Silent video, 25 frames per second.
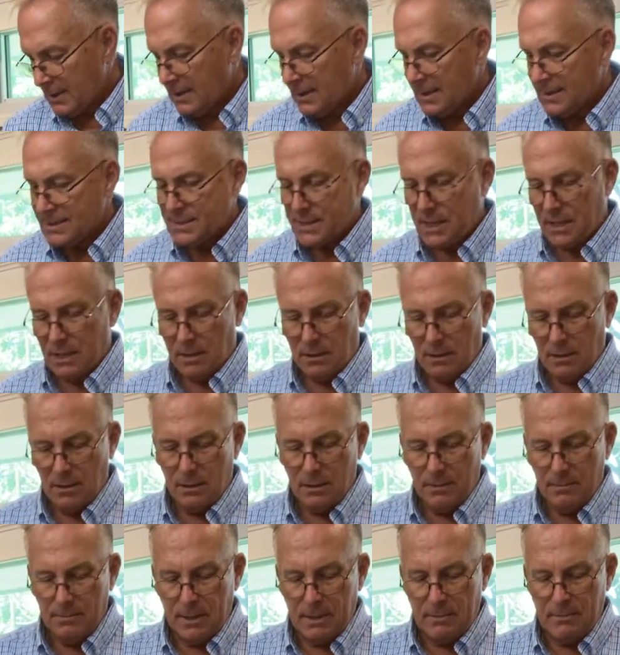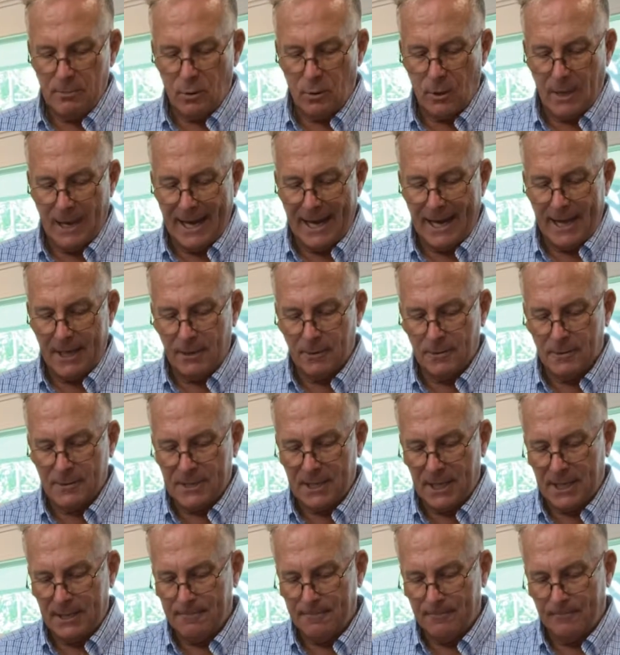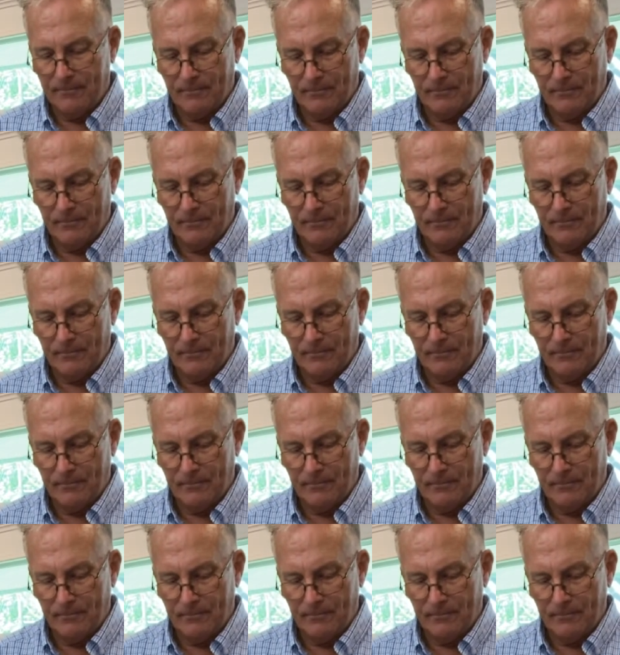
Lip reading: Let's add a little bit more anchor tape.